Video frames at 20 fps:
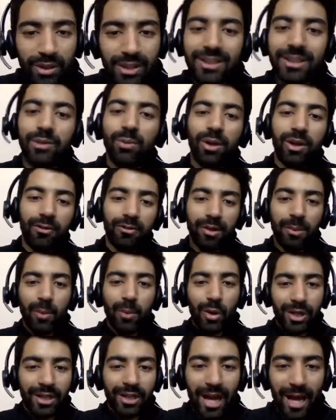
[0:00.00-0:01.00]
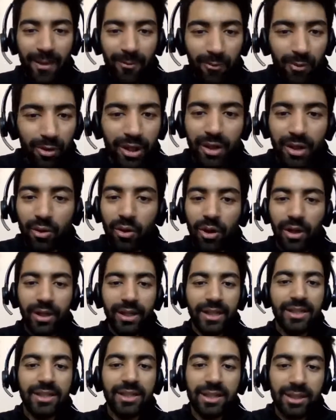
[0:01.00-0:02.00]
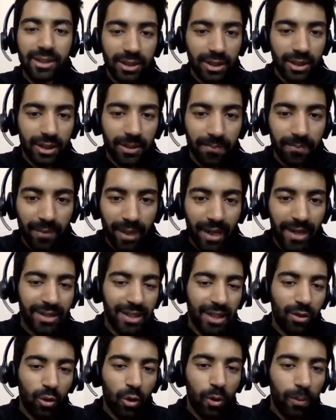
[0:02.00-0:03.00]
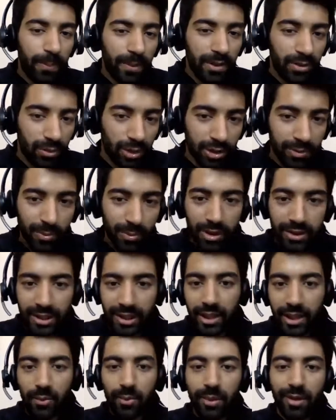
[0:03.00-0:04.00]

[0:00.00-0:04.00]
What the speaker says: This is one of the project I am working on. It's an open source project.